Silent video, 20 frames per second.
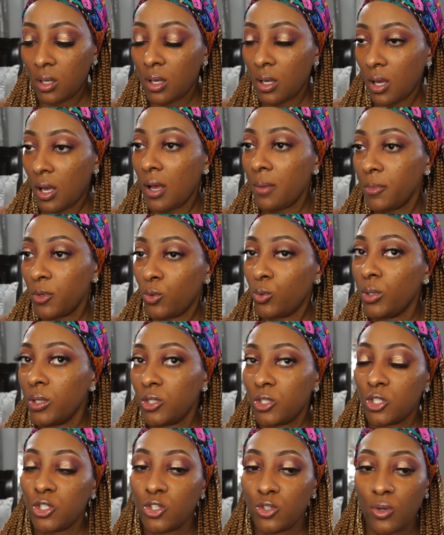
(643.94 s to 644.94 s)
I'm going
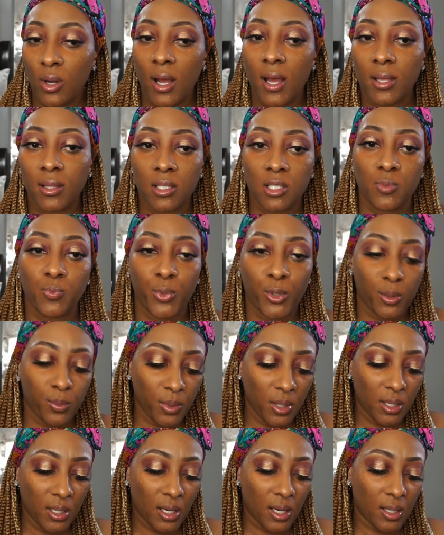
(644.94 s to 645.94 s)
to try this Butter
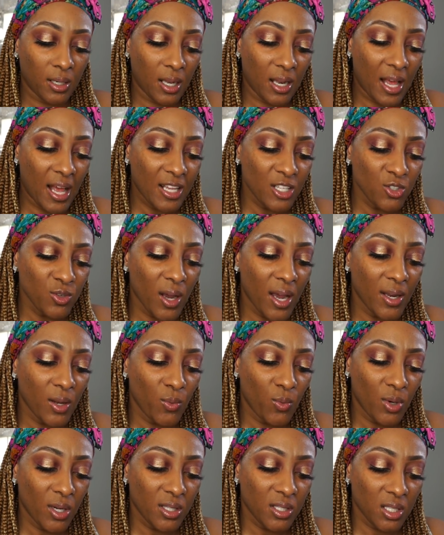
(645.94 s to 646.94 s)
Pecan. I tried it
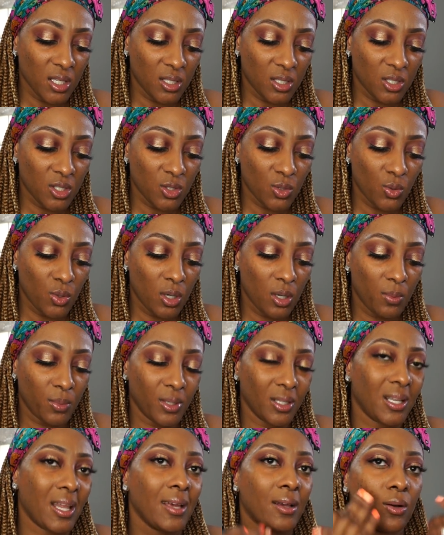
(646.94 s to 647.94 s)
once in the store,
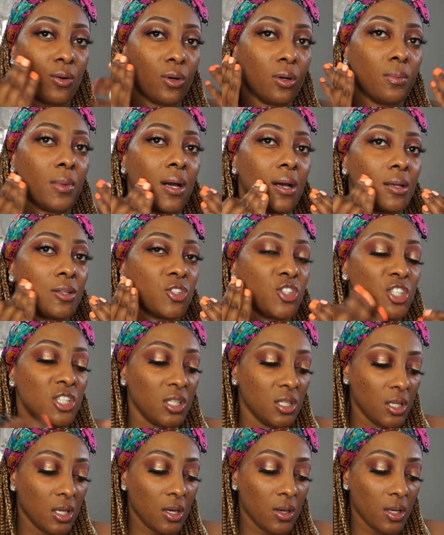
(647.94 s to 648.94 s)
but like on my
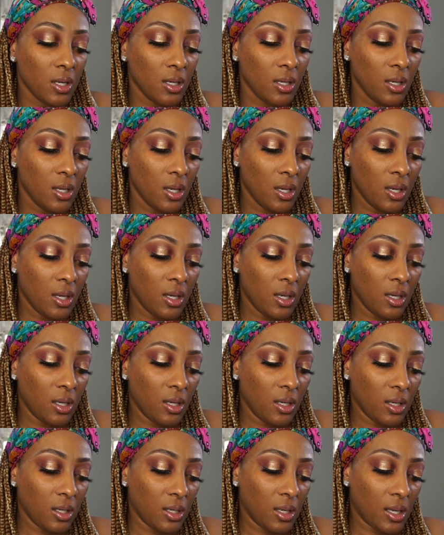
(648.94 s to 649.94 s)
chin area,
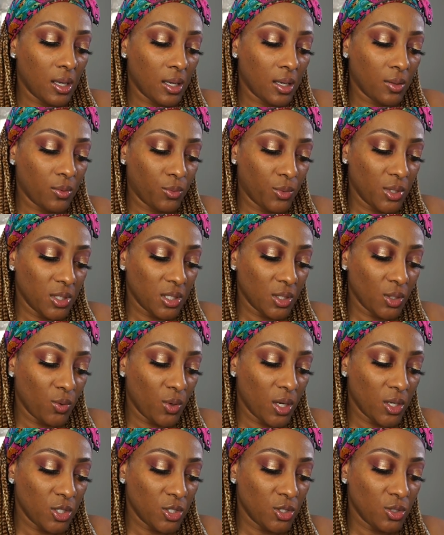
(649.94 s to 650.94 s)
and I wasn't
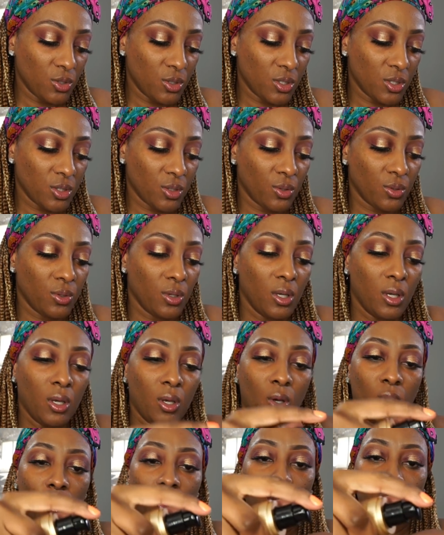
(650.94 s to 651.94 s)
quite sure. So
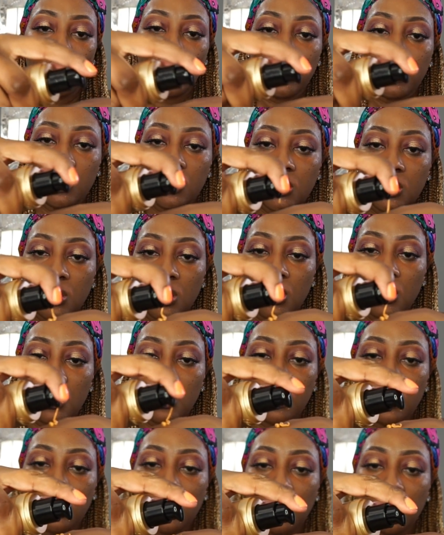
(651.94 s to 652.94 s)
let's
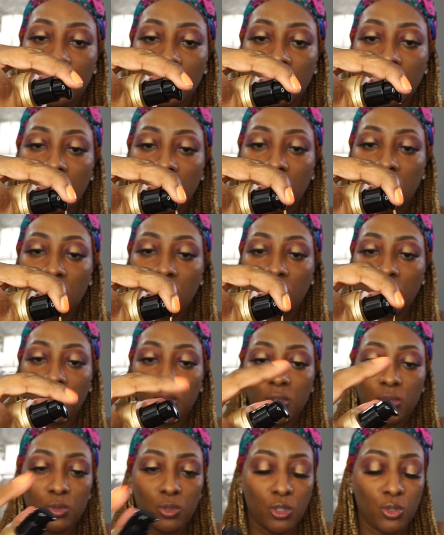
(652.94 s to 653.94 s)
start. I'm
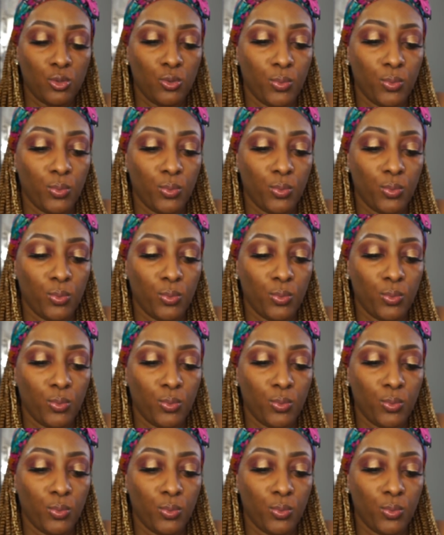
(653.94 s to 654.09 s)
gonna do 2